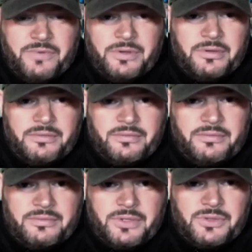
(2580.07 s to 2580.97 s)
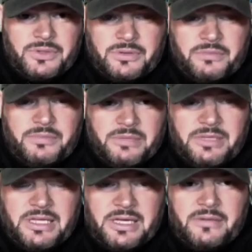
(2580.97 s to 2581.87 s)
for social and
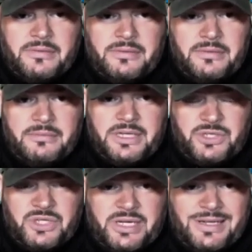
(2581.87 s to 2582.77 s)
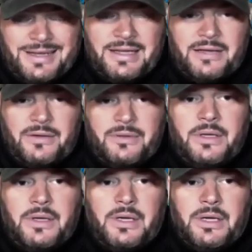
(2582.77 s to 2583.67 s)
public health by shutting down.
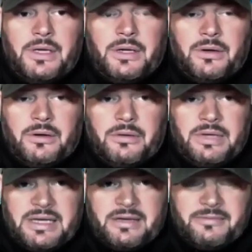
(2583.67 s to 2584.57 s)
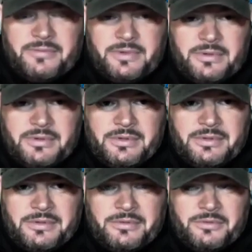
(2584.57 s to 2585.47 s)
We have
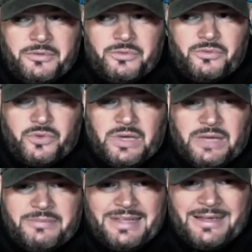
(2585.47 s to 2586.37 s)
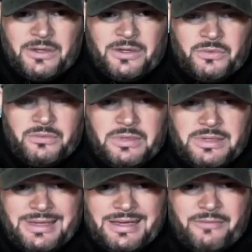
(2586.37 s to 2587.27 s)
dropped down
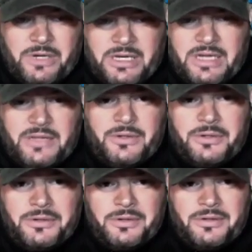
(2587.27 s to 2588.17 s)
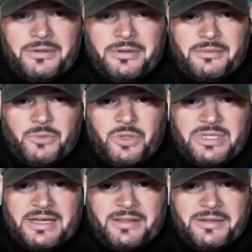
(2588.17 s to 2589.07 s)
every other
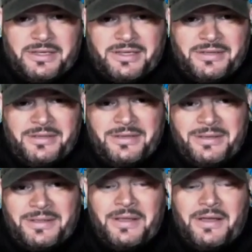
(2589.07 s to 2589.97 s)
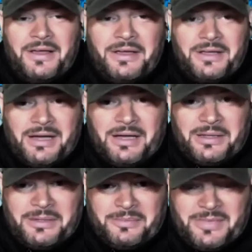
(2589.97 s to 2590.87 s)
mortality
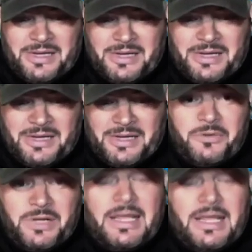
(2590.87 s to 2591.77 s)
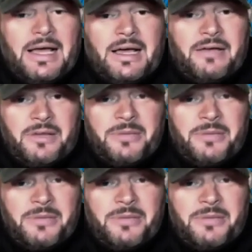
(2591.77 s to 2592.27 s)
column. I mean, we really have. I